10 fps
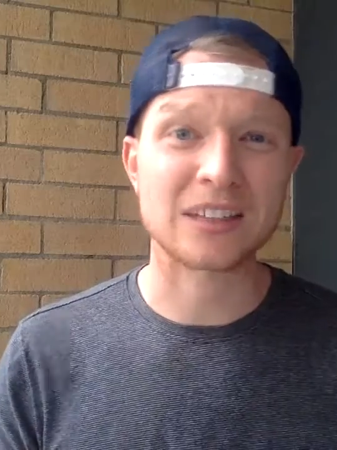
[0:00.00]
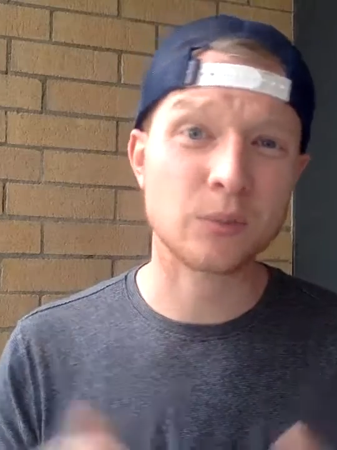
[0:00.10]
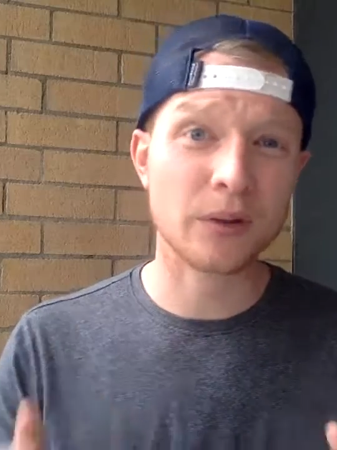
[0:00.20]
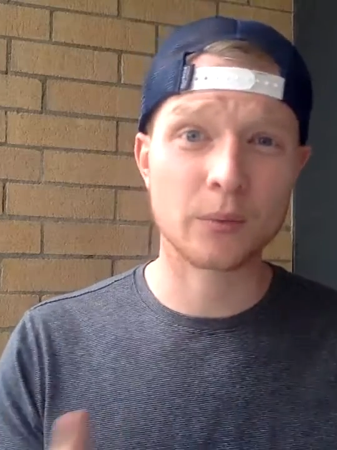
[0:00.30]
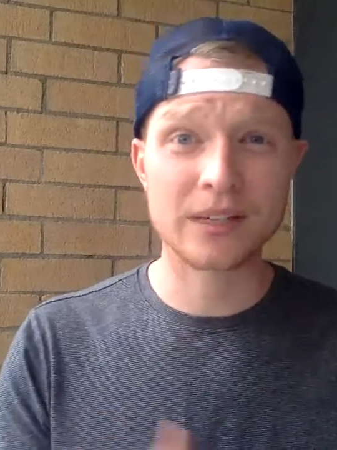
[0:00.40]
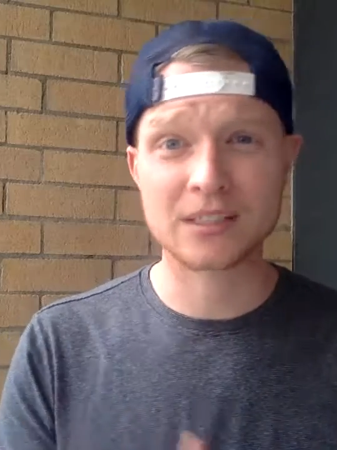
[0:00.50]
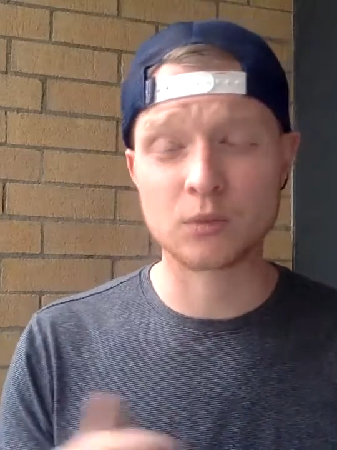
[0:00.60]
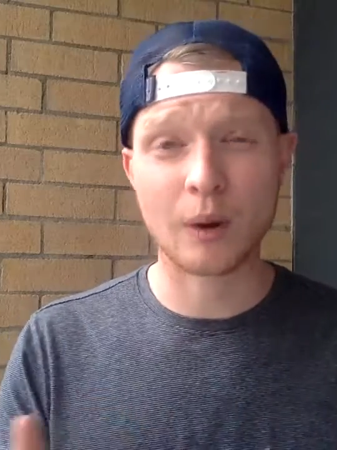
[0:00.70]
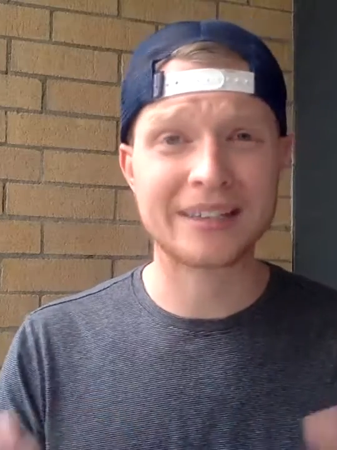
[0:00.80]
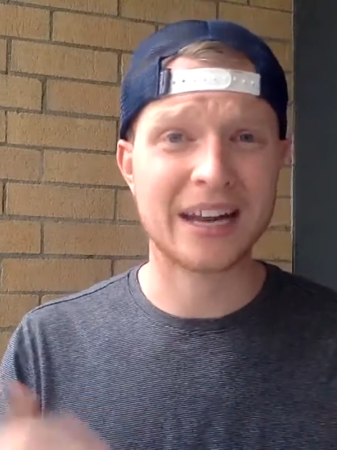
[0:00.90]
That's one of the
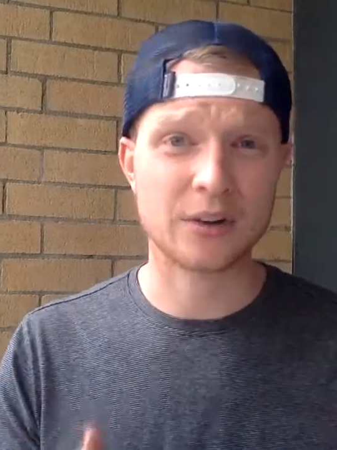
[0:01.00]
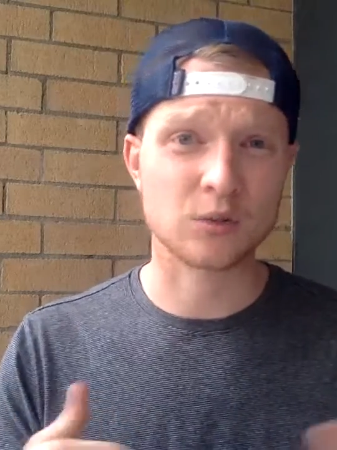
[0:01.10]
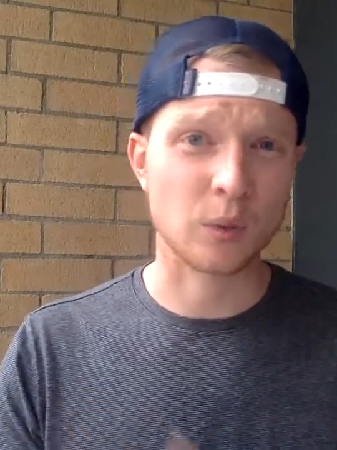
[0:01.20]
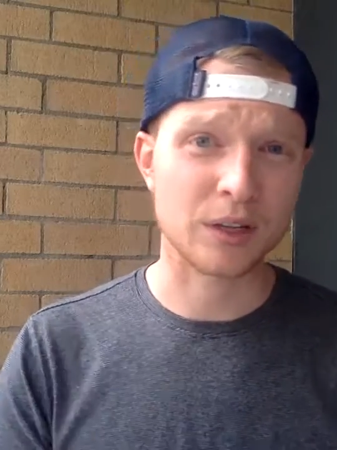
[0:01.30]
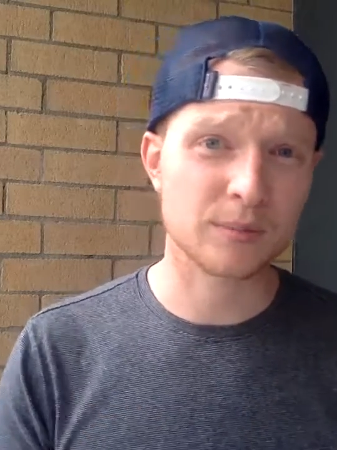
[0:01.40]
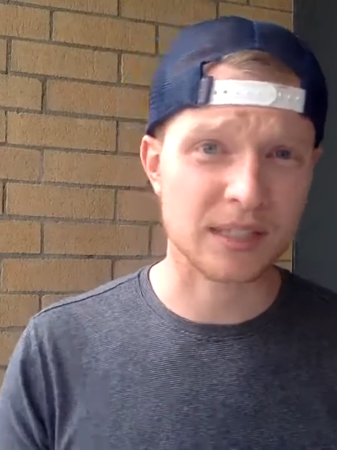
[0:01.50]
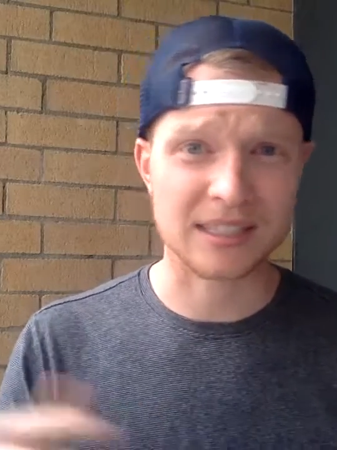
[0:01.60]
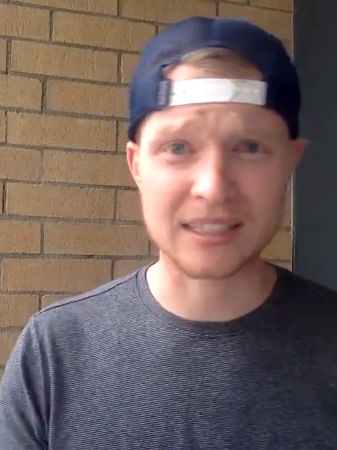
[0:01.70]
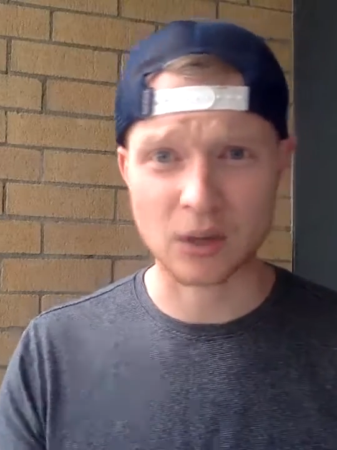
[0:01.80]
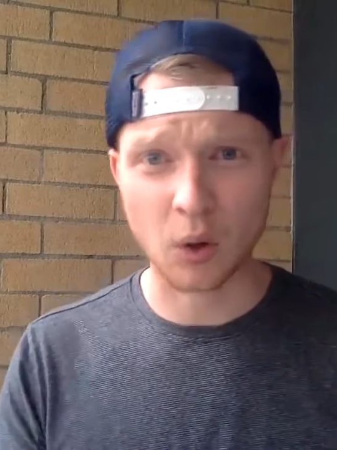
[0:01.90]
reasons why Terrence Williams is
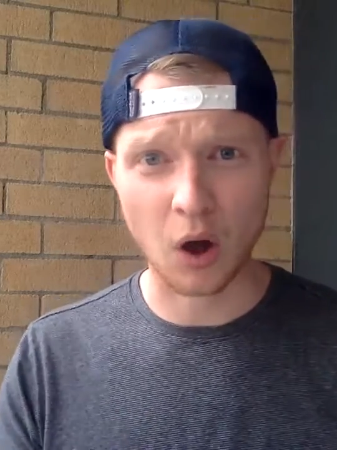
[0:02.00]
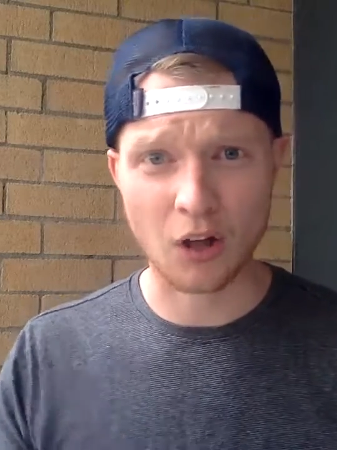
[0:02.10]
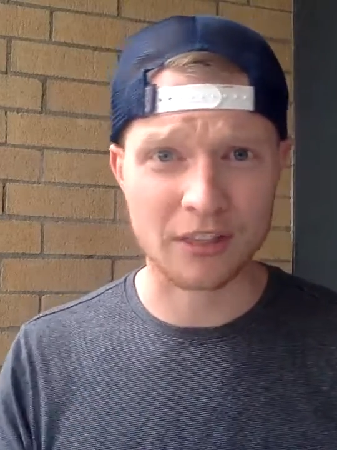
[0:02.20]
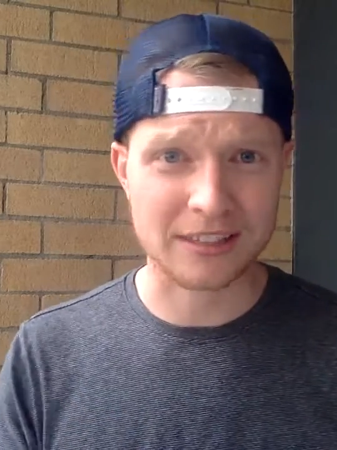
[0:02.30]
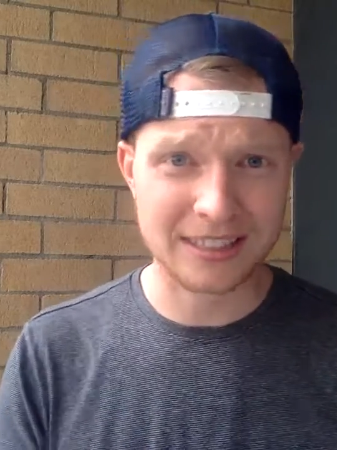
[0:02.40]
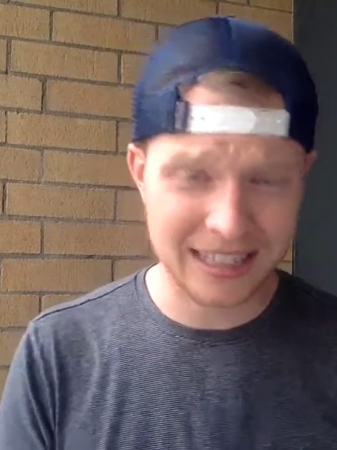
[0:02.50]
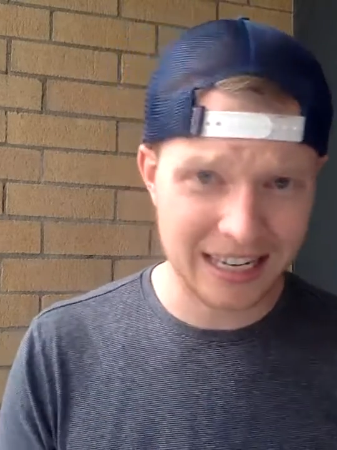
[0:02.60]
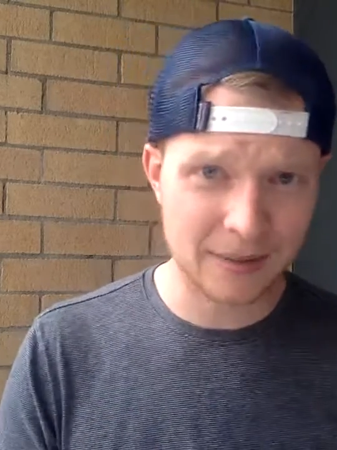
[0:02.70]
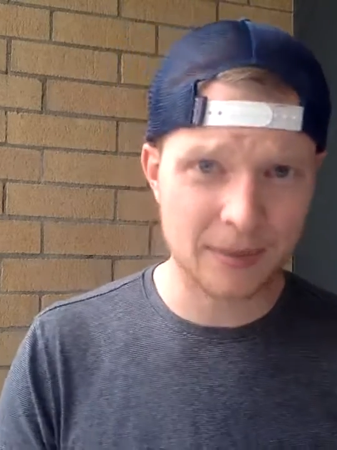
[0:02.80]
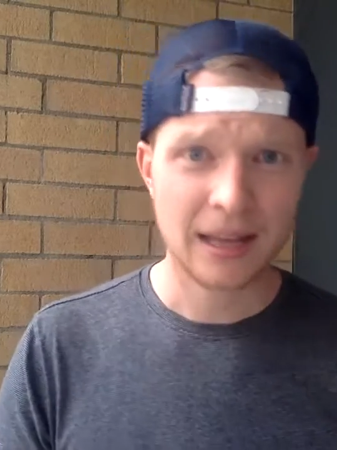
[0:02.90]
still on the
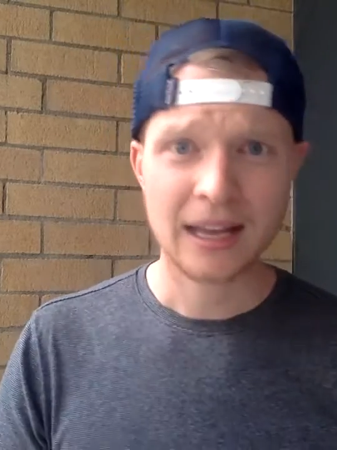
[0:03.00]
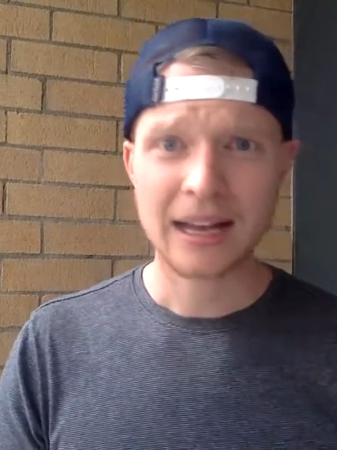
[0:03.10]
team.